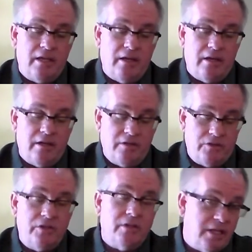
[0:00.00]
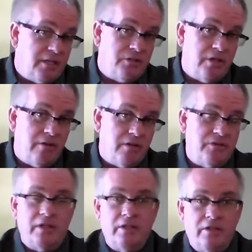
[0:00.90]
and you're still getting
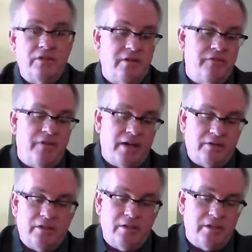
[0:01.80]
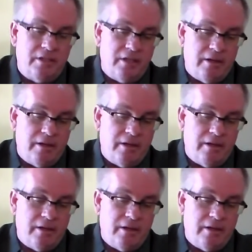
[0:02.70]
zeros, then there's a defect in